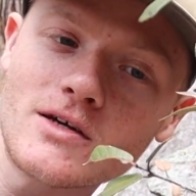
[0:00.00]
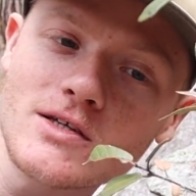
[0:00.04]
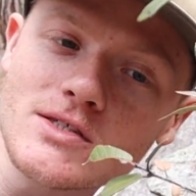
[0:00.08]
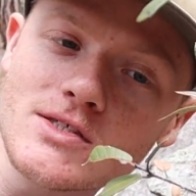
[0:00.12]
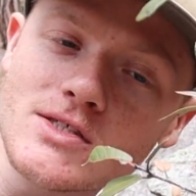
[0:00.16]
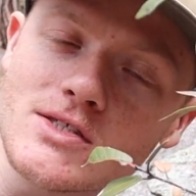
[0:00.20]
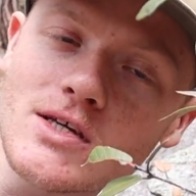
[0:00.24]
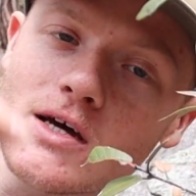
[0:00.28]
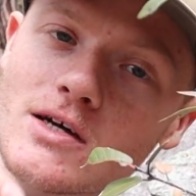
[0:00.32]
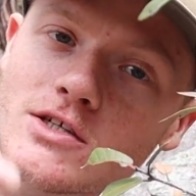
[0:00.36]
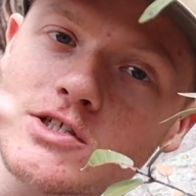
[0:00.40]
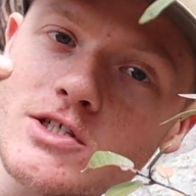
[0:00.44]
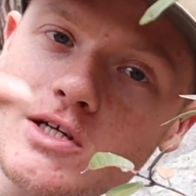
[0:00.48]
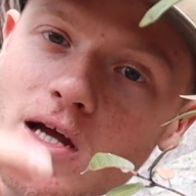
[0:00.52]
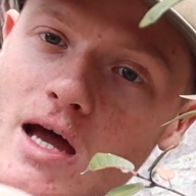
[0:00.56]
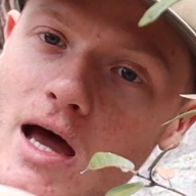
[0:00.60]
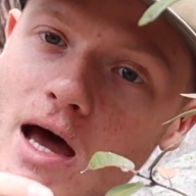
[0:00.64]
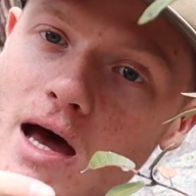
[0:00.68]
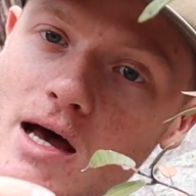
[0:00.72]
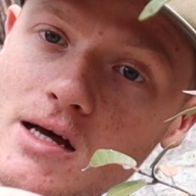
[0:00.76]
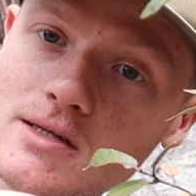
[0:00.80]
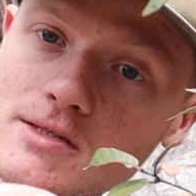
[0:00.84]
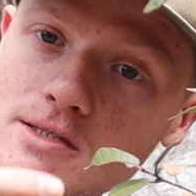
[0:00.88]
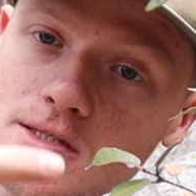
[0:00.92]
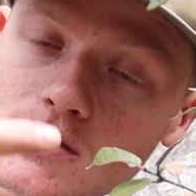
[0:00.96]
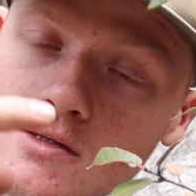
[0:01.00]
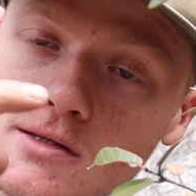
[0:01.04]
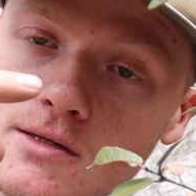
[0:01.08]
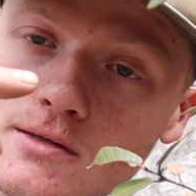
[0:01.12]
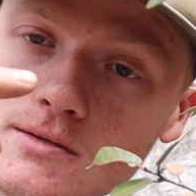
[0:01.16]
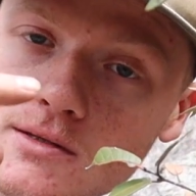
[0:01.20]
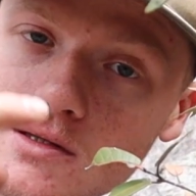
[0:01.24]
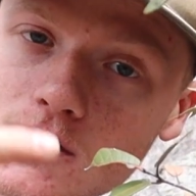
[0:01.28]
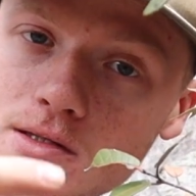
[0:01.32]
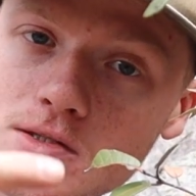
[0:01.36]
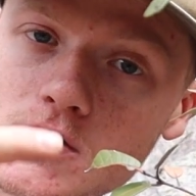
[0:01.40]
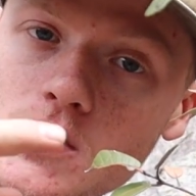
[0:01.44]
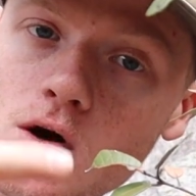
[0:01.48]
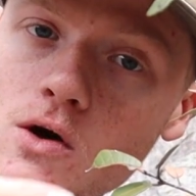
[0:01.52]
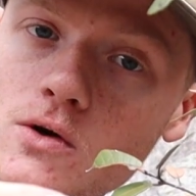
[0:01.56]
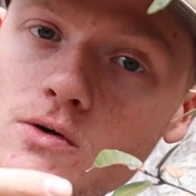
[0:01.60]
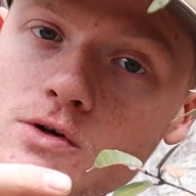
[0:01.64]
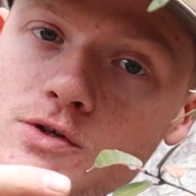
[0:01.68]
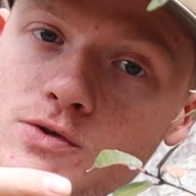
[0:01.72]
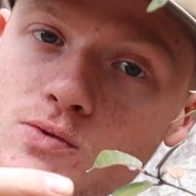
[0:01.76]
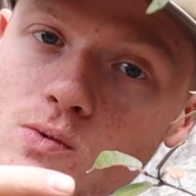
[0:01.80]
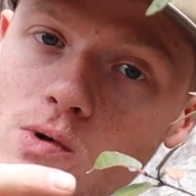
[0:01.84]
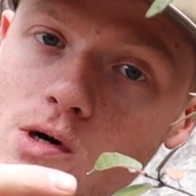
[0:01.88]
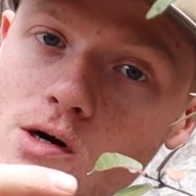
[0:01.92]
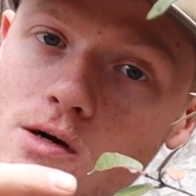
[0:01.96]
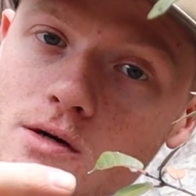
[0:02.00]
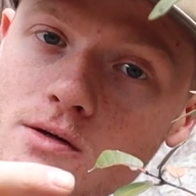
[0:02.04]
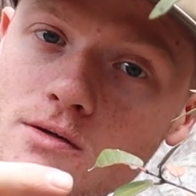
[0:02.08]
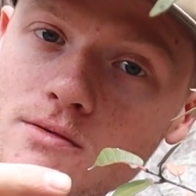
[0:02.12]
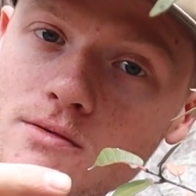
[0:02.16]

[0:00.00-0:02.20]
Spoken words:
such as these oaks were.